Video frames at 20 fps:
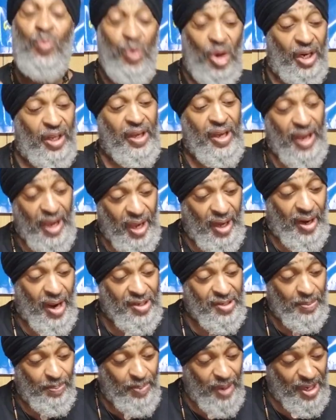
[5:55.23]
Woolly hair.
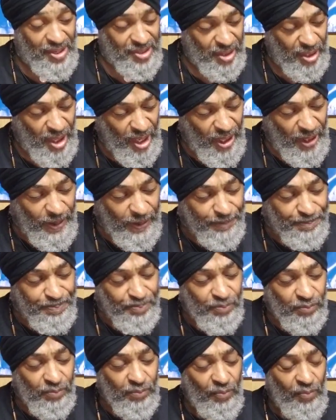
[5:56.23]
That's a blessing.
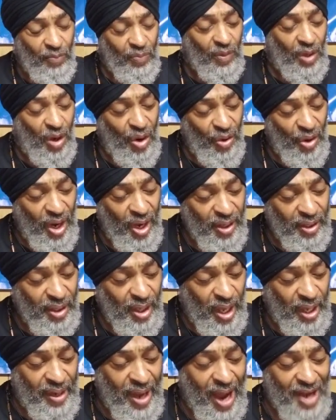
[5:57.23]
All right,
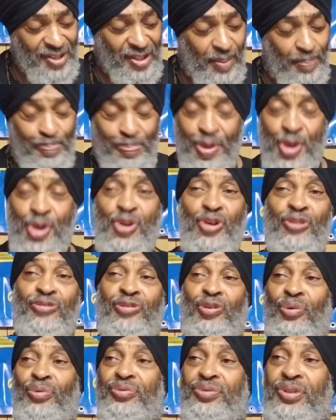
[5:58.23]
and that's a
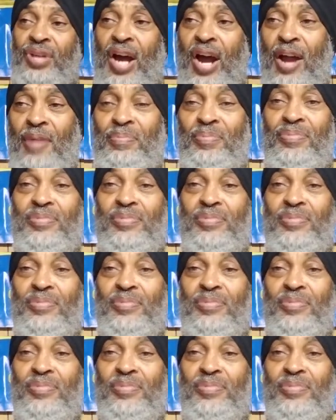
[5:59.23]
beautiful type